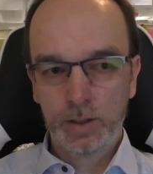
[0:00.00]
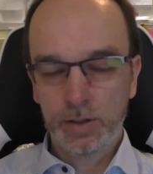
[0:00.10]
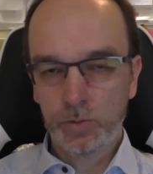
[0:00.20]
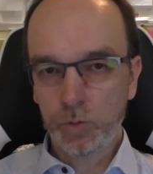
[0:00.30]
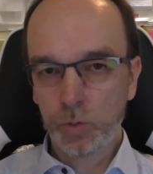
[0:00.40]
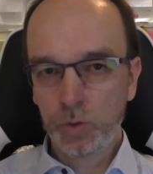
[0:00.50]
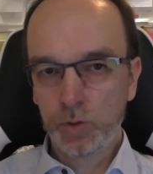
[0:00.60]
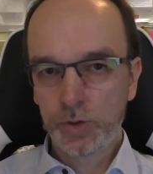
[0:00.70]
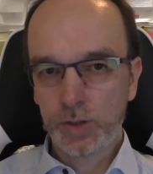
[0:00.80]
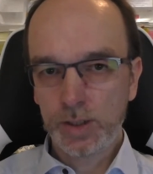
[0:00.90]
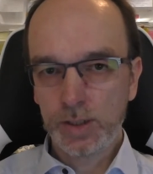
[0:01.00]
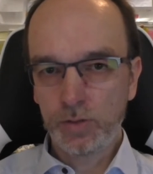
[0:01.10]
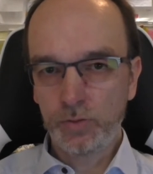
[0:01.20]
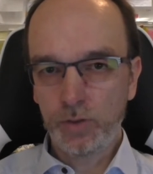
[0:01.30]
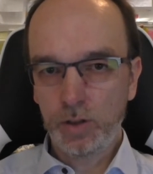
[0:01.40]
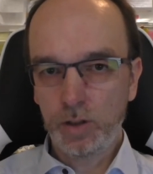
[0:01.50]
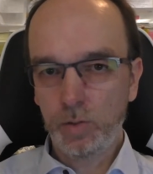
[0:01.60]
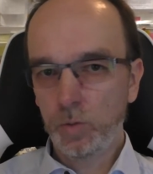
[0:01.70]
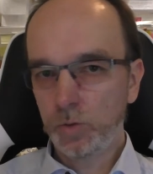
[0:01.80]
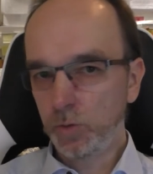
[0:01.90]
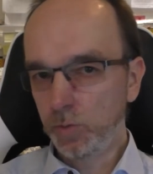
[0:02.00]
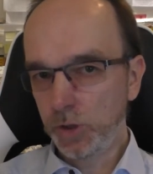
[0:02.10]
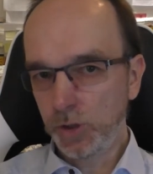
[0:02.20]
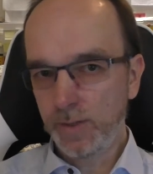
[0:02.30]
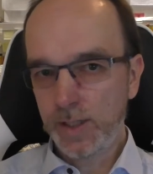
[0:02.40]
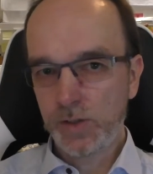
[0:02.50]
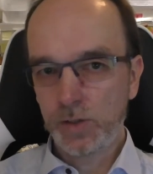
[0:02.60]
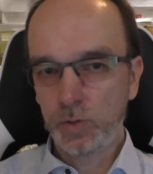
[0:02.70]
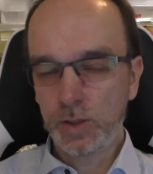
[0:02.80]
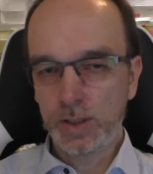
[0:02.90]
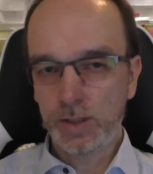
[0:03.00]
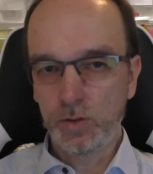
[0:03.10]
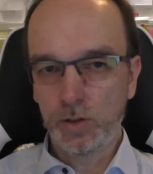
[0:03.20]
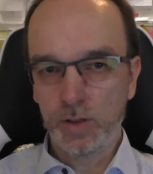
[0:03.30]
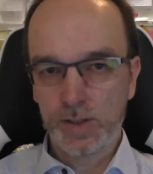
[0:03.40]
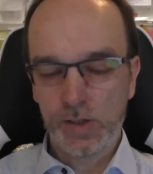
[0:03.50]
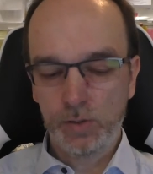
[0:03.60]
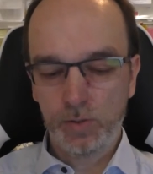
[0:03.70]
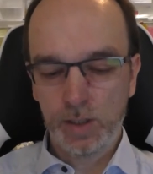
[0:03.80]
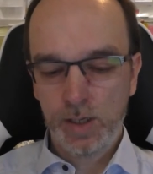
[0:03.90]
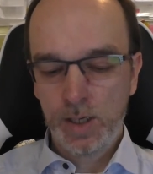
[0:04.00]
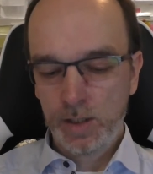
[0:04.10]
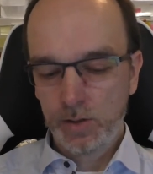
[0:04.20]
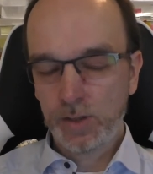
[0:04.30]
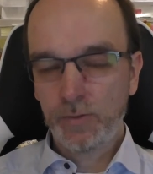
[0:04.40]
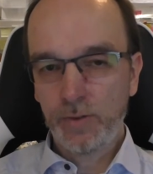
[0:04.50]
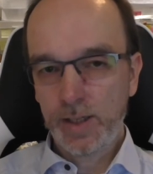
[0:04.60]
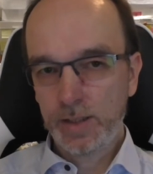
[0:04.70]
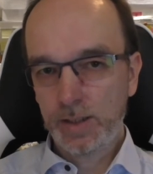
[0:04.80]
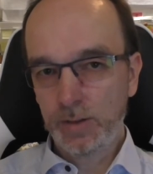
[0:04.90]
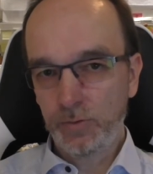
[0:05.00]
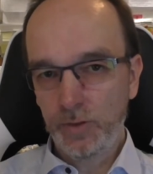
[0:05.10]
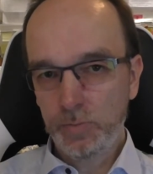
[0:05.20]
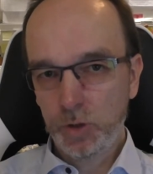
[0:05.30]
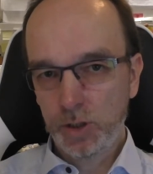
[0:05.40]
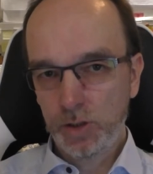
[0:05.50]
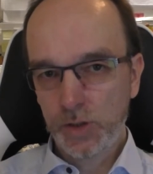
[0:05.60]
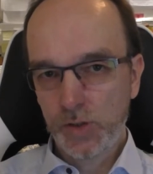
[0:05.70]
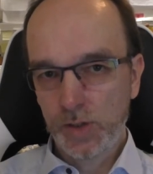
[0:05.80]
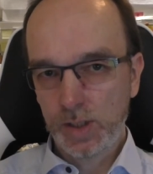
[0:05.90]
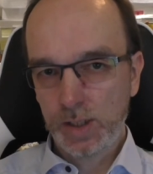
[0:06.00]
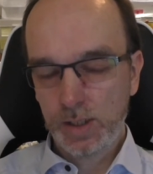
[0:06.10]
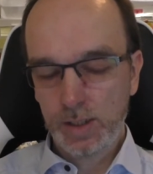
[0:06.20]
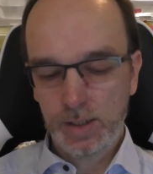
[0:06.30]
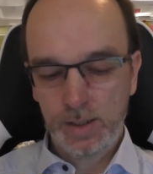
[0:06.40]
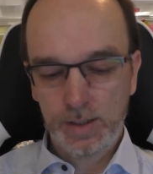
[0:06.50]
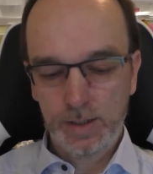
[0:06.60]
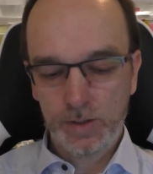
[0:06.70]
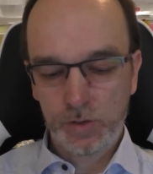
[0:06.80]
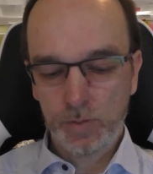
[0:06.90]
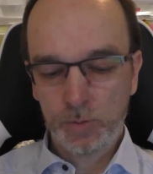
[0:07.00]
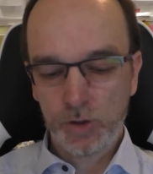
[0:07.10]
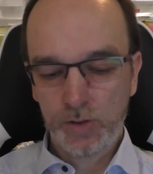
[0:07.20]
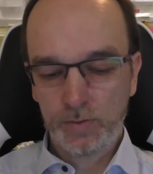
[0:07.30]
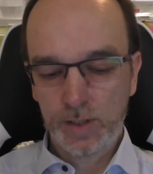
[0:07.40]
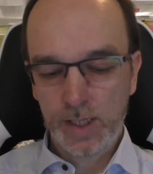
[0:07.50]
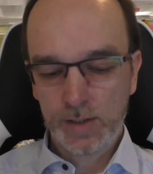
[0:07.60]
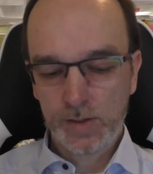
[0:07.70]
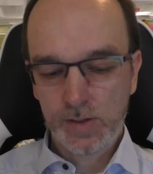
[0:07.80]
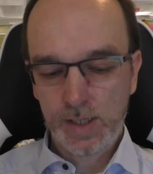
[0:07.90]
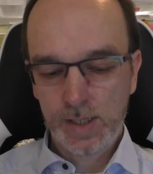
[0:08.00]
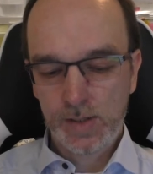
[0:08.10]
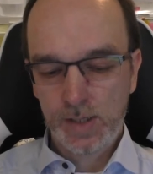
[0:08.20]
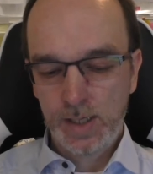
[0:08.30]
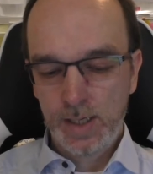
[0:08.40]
the rules they need to follow, to which events do they need to go, etc. You can find that in flip charts in the descriptions of the exercise,